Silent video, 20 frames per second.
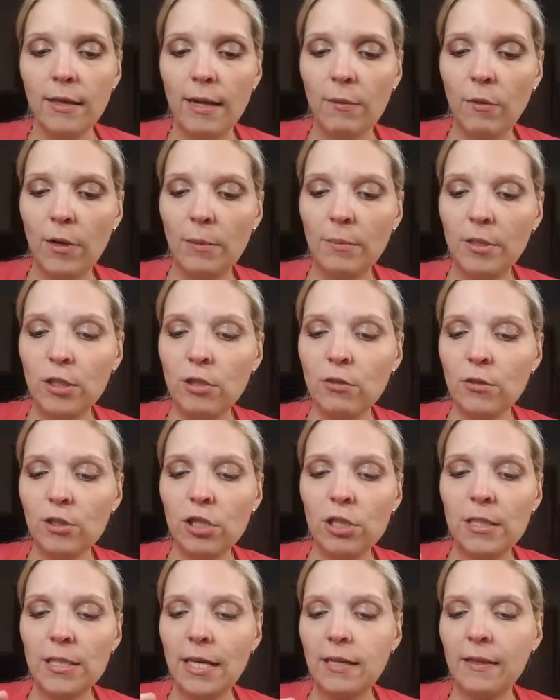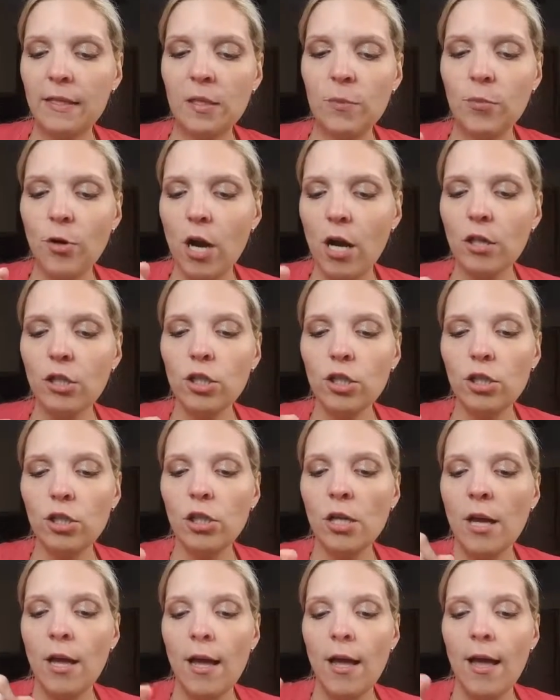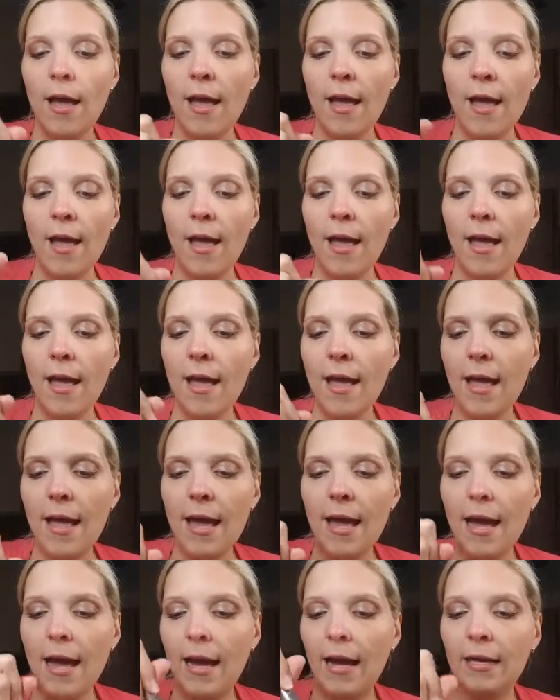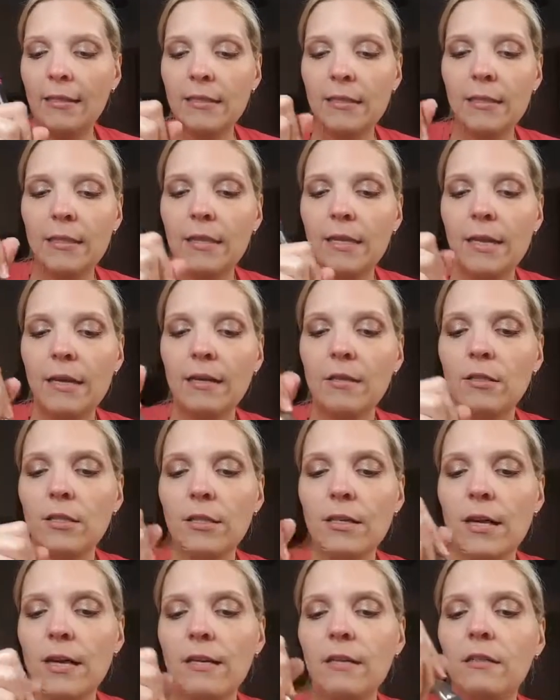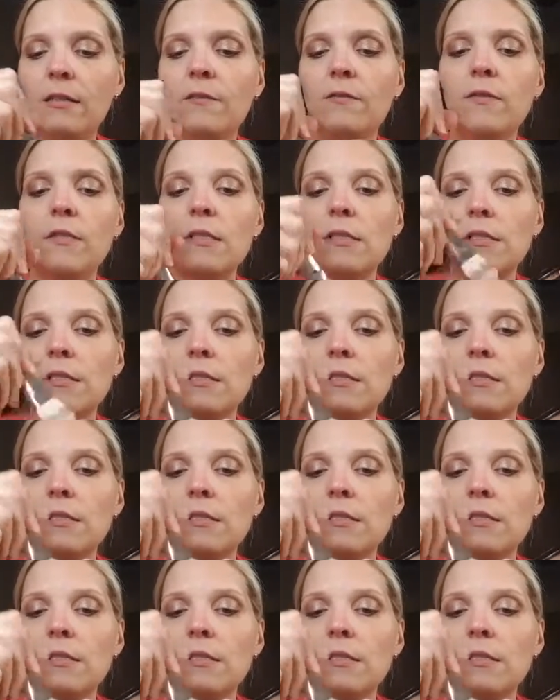And what I'm going to do is just take this brush and kind of